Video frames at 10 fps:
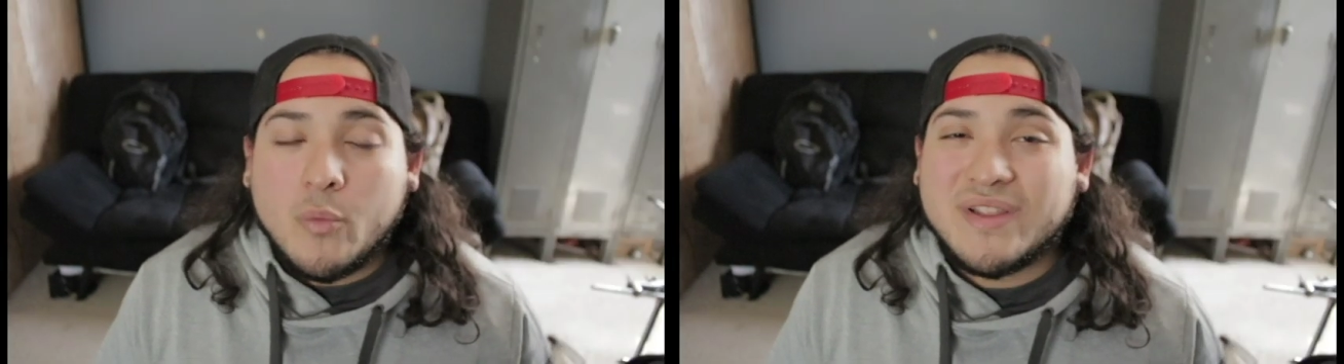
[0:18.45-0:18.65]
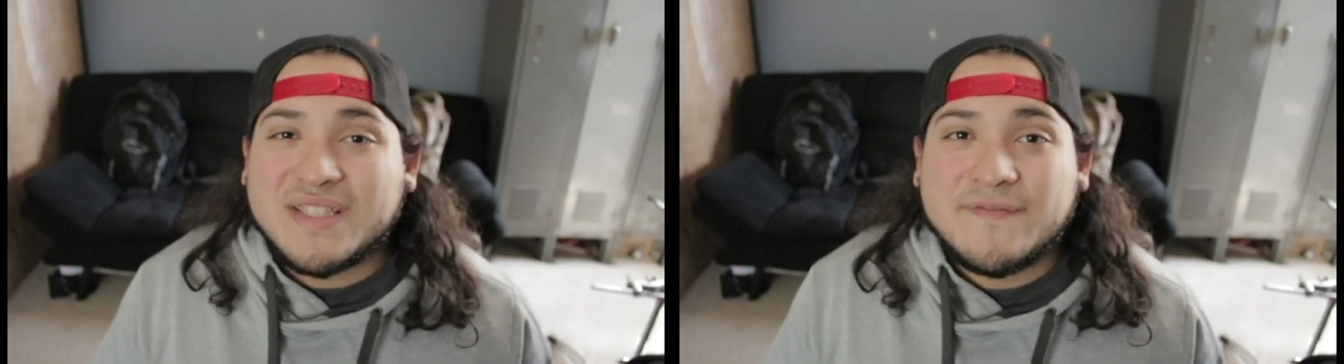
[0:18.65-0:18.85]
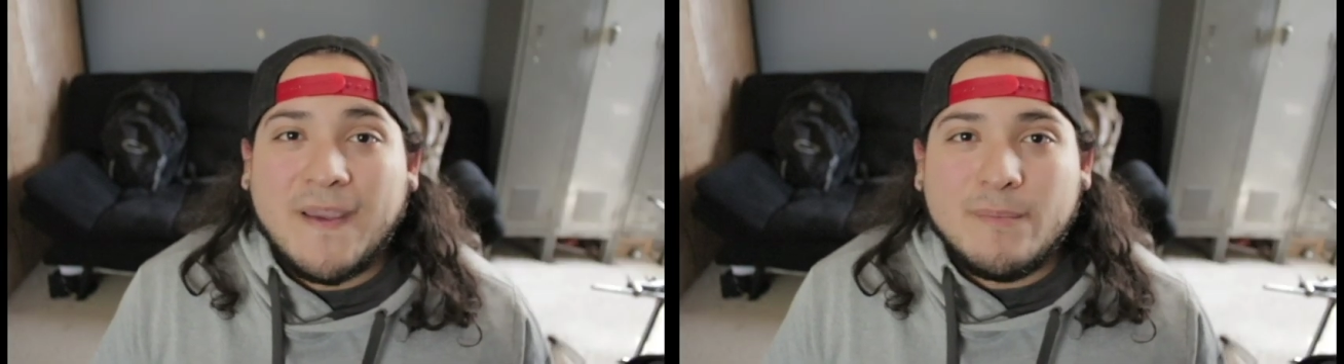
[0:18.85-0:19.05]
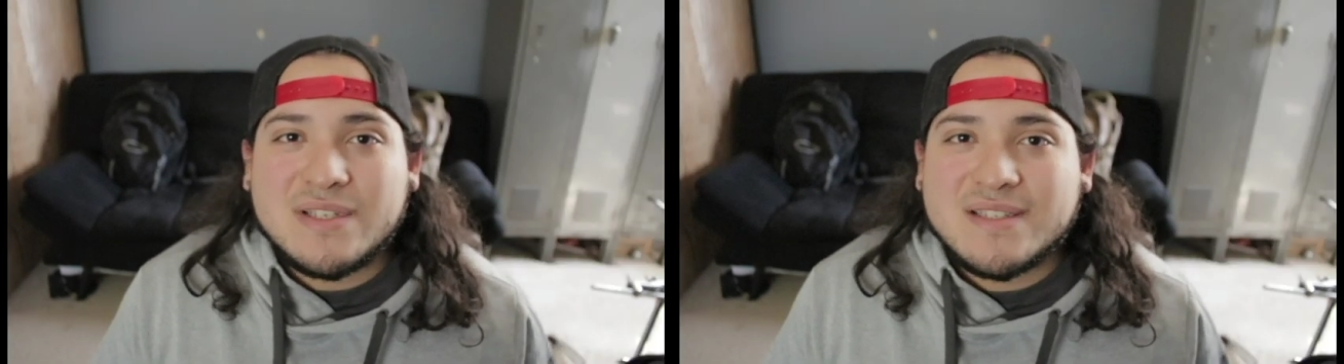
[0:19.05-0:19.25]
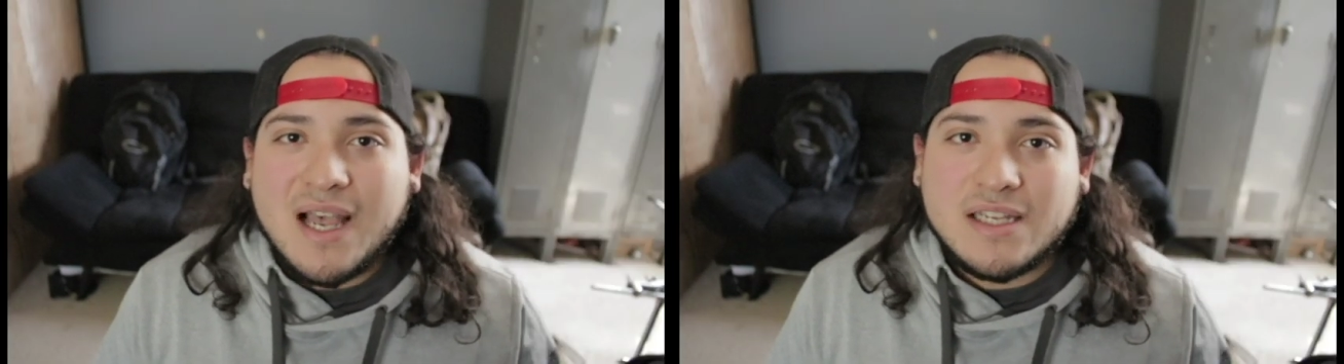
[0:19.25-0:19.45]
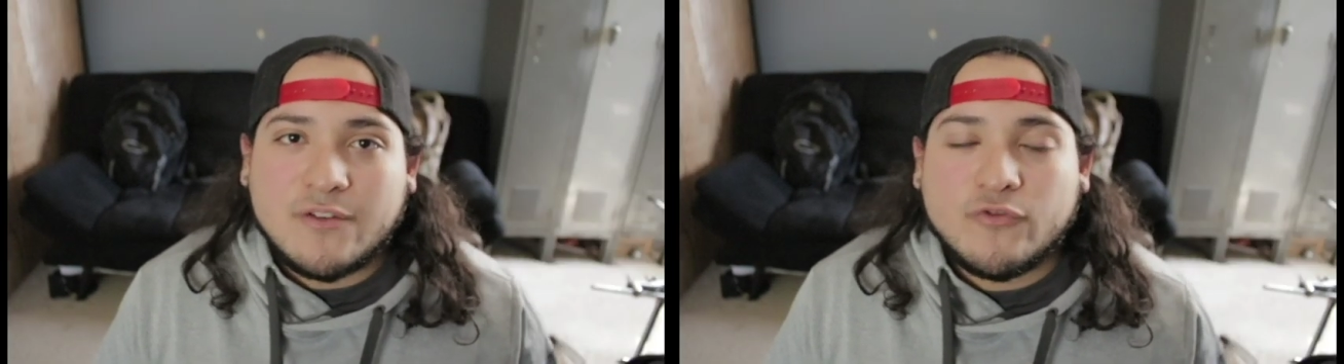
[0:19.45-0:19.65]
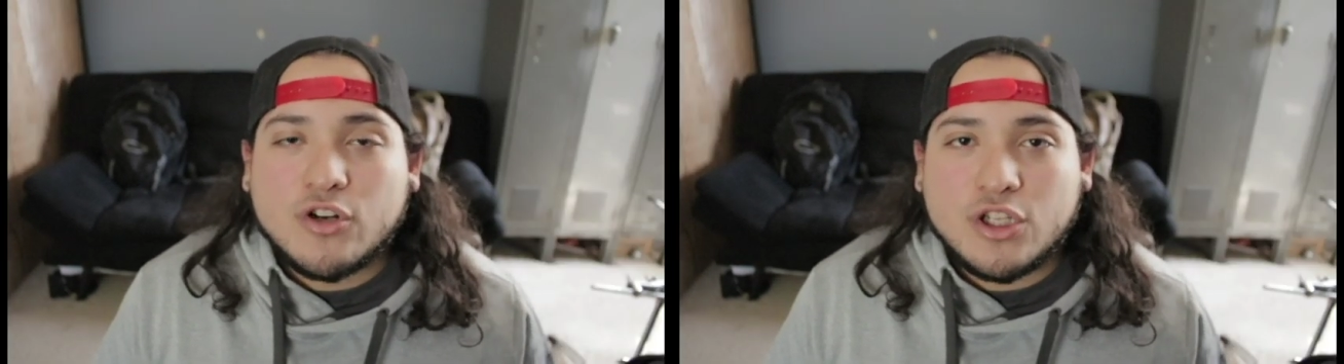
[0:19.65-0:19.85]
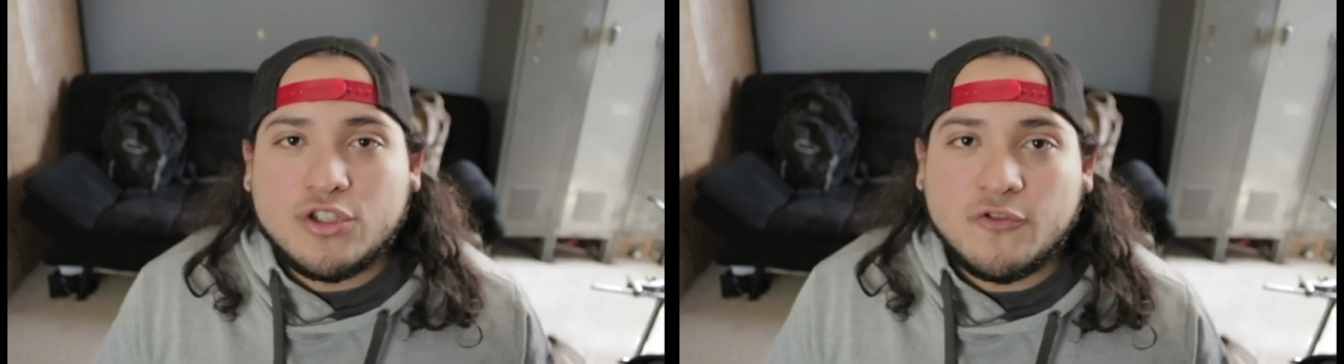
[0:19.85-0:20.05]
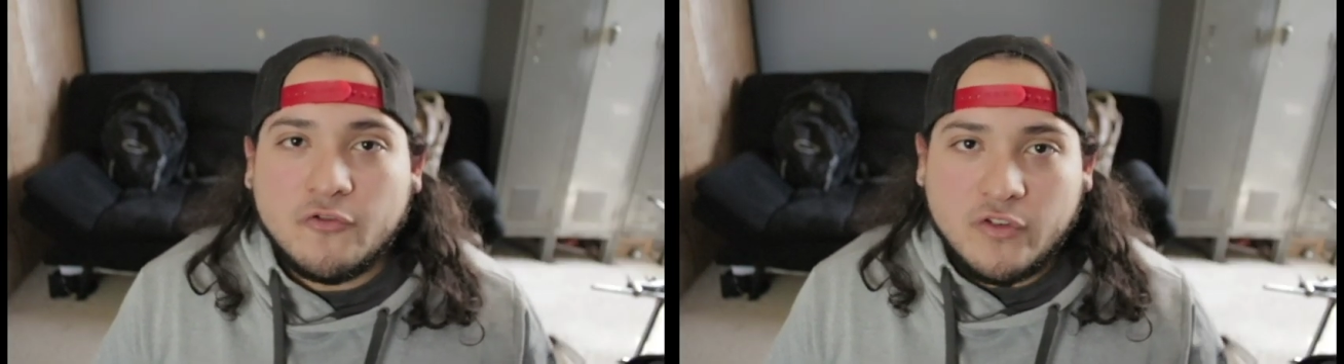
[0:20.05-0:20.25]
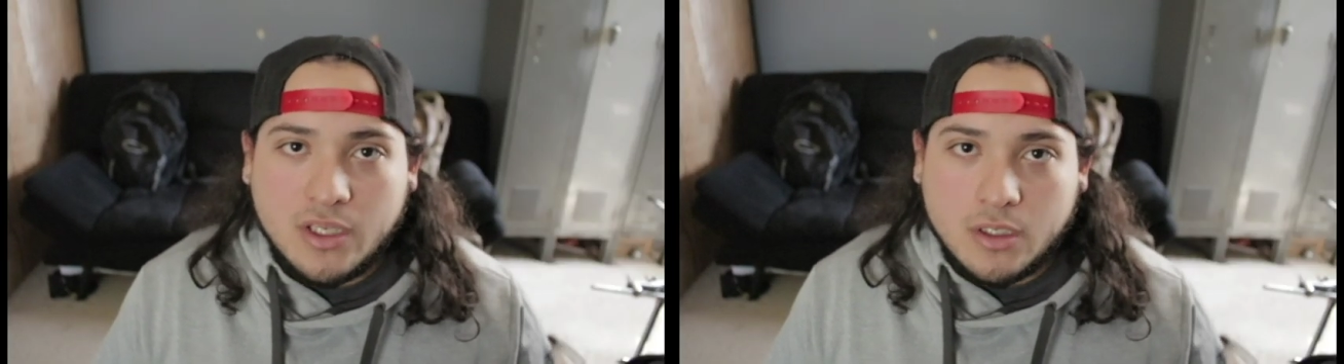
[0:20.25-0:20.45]
With its famous size of 32
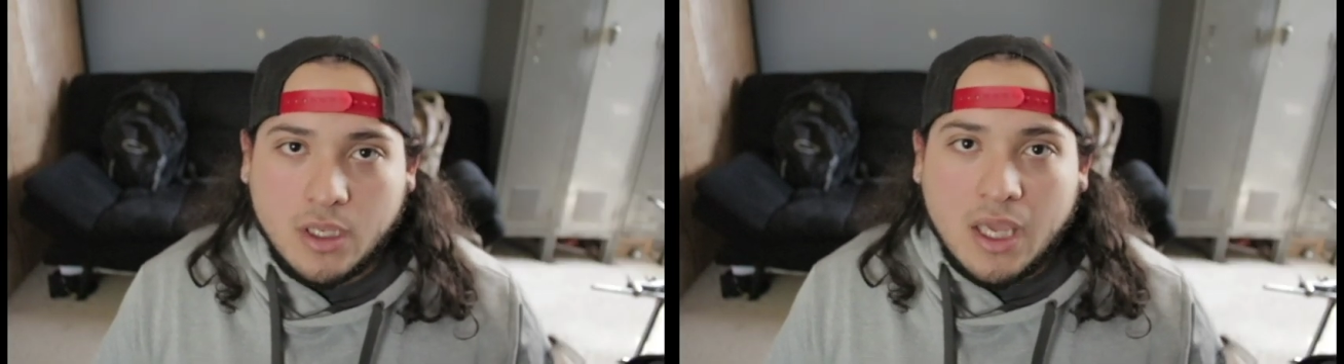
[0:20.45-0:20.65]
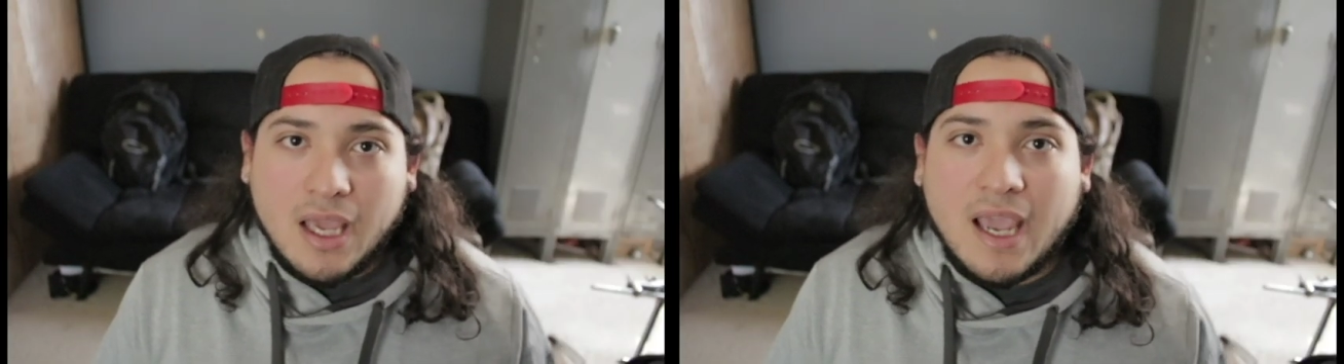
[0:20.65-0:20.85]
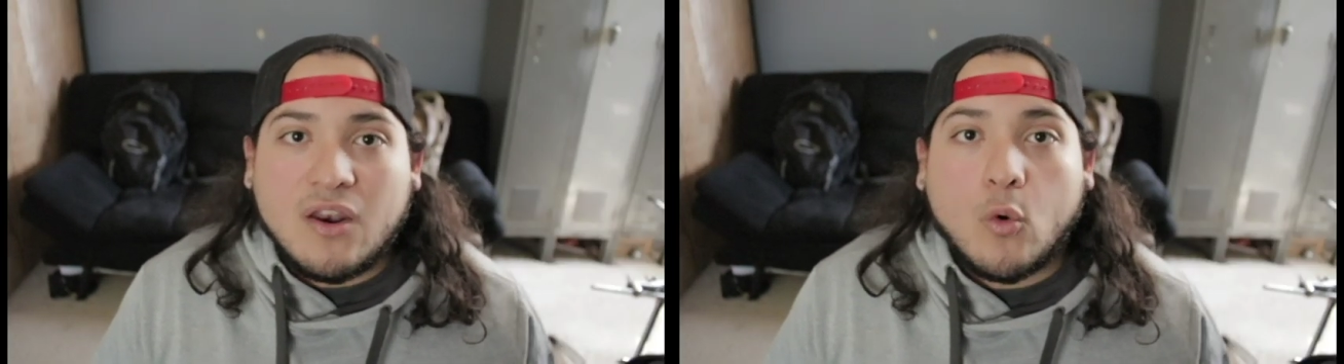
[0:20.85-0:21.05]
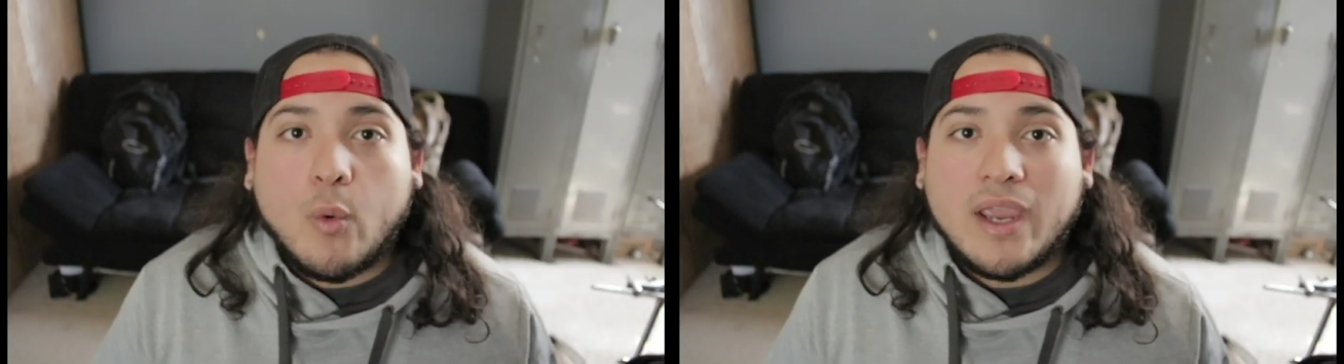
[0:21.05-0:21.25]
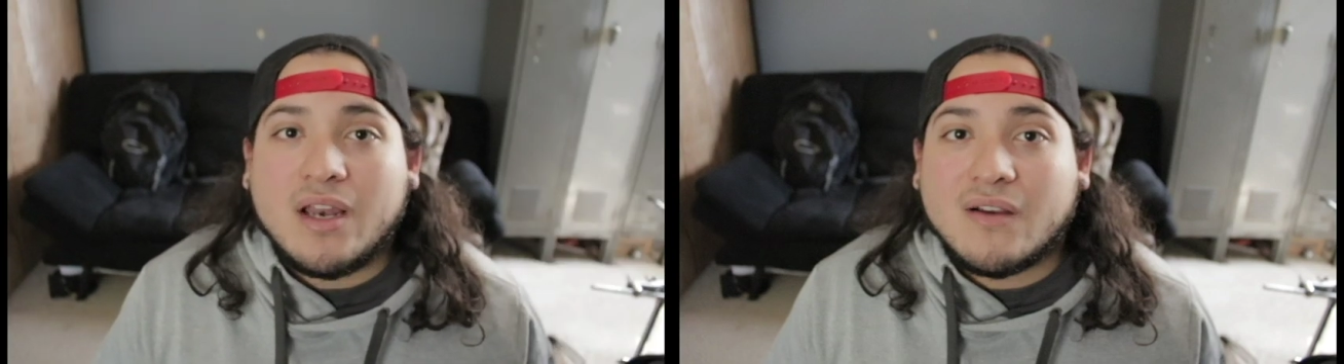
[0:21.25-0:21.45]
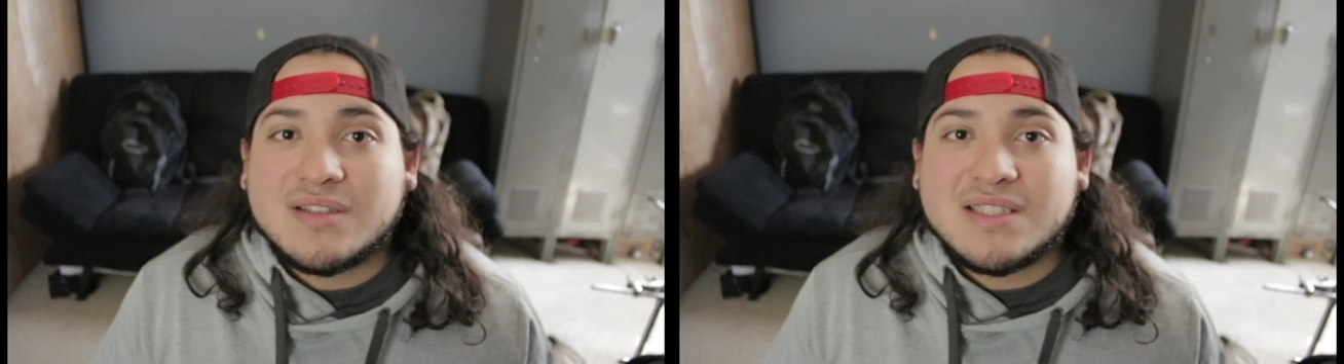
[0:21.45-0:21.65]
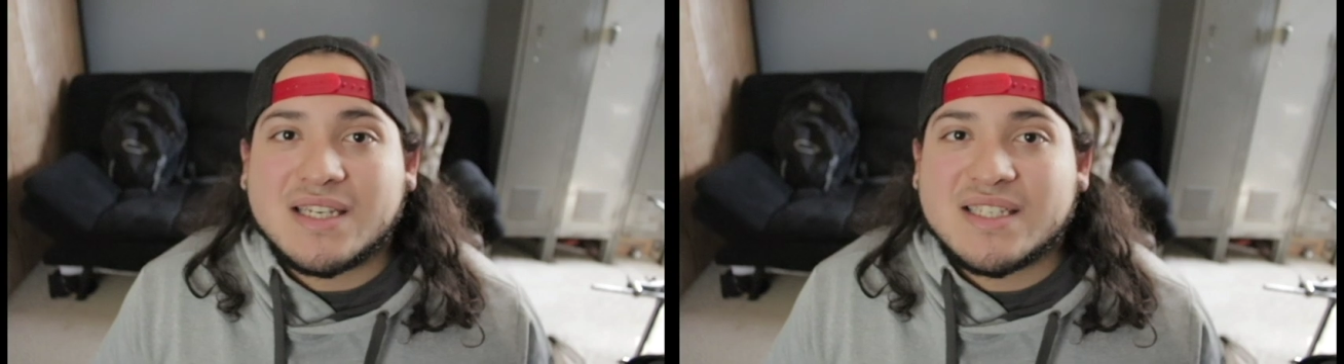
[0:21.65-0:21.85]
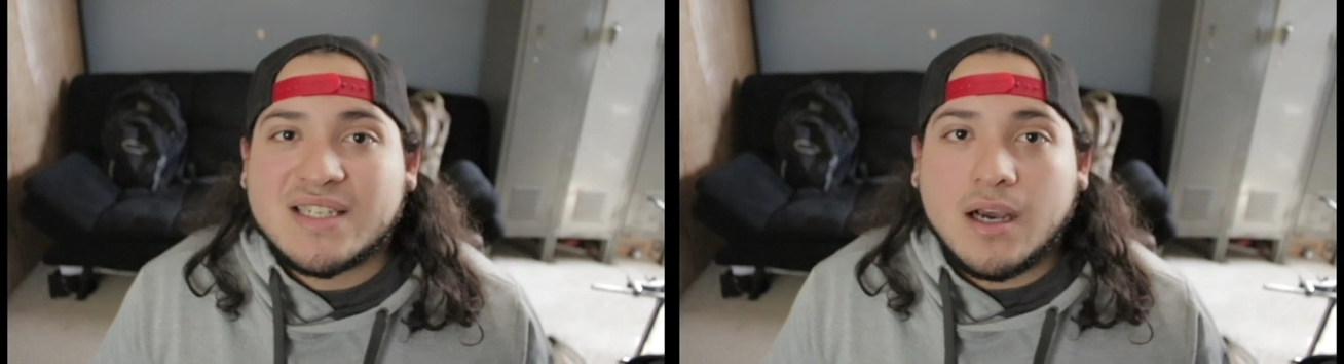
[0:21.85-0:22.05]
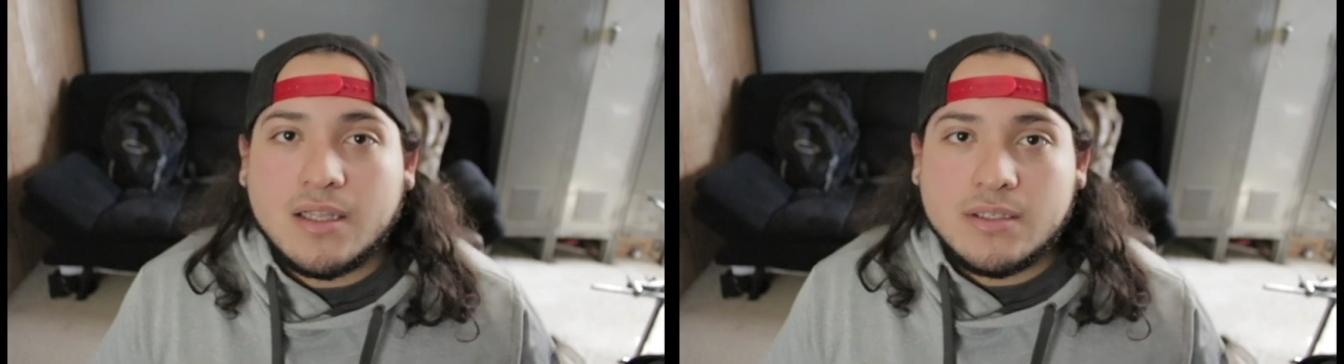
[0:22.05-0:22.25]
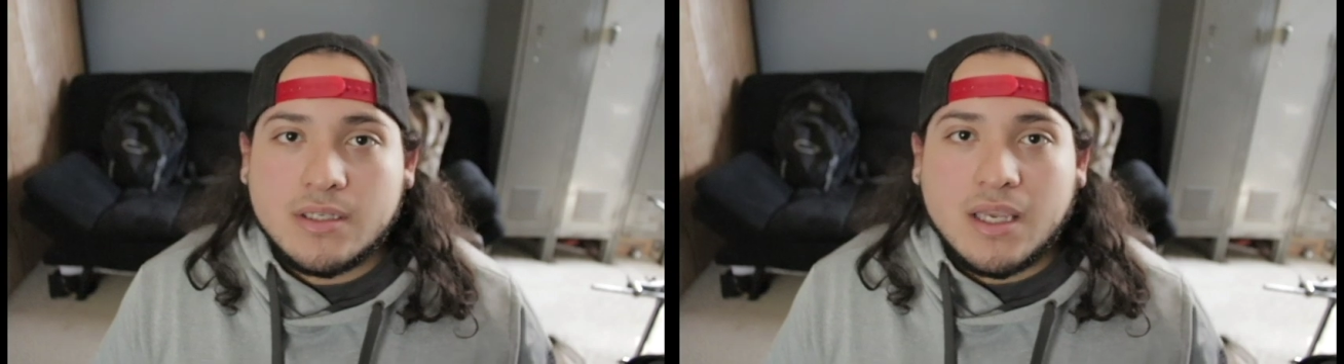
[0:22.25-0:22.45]
feet and a weight of 6
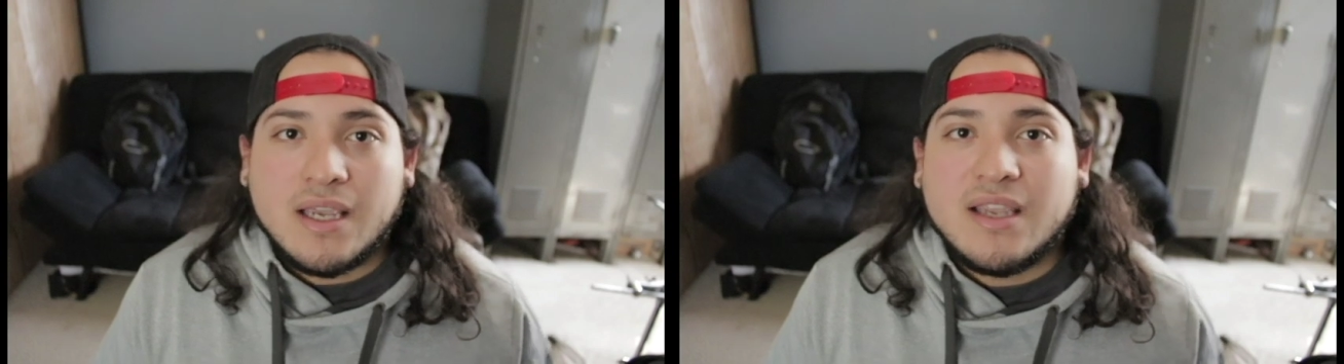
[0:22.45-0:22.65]
tons,